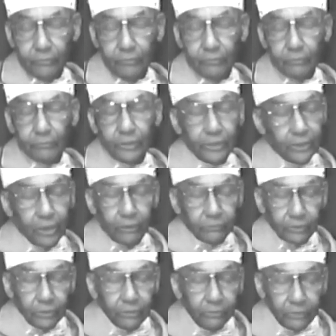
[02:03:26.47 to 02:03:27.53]
We
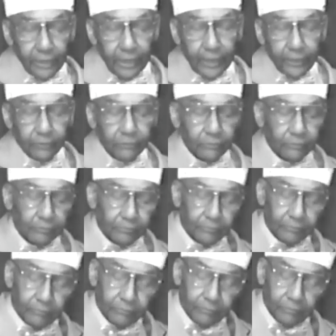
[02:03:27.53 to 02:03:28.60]
don't do that.
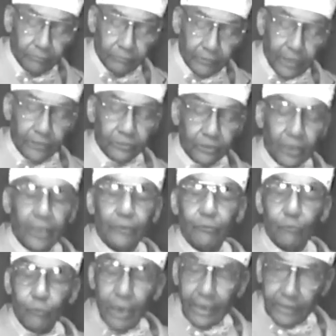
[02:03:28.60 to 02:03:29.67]
That's not
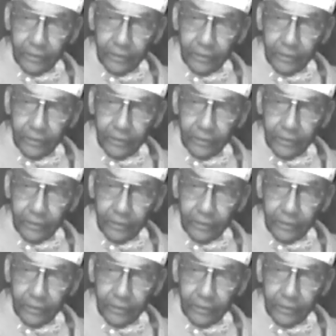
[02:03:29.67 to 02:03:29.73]
right.